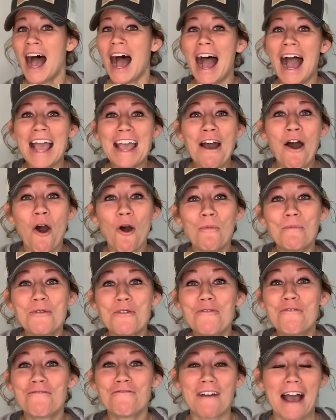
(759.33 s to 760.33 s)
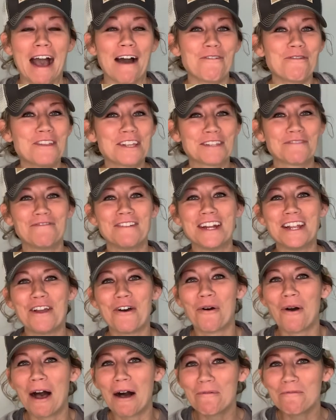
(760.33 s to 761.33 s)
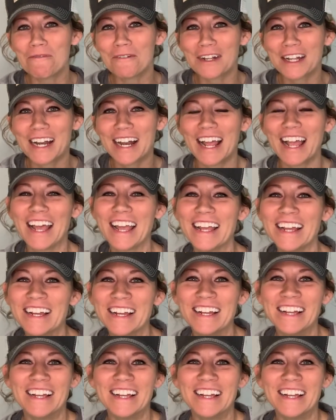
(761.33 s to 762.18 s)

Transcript: I hope you found this video helpful today.